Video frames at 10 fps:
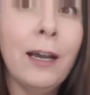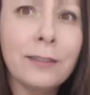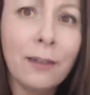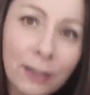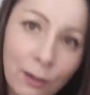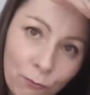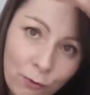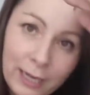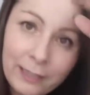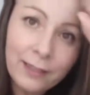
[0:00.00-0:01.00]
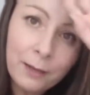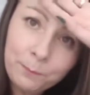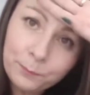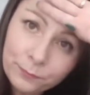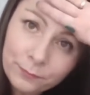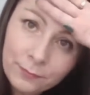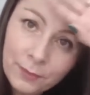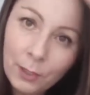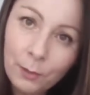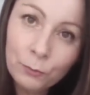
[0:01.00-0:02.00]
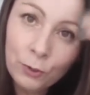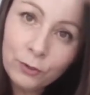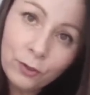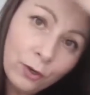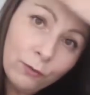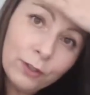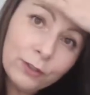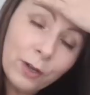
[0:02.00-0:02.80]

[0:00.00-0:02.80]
So the reason I'm trying to cover the